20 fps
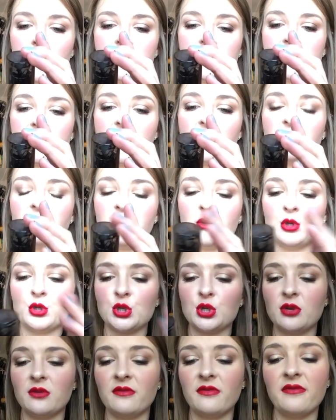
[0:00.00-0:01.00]
Skin
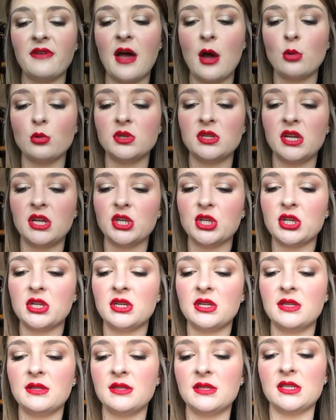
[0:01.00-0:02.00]
Fusion
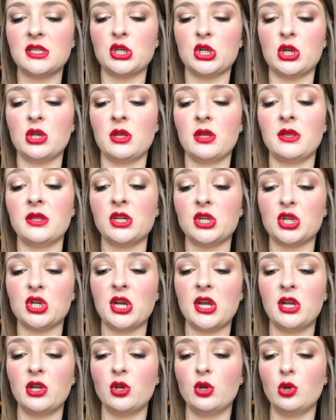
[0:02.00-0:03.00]
Foundation in the
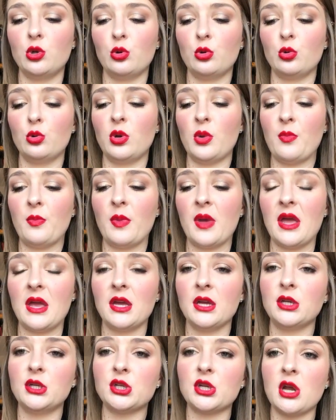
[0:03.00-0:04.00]
shade Nude
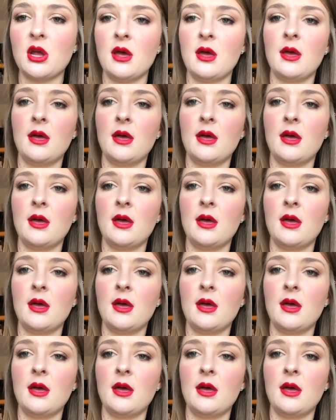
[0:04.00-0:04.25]
Beige.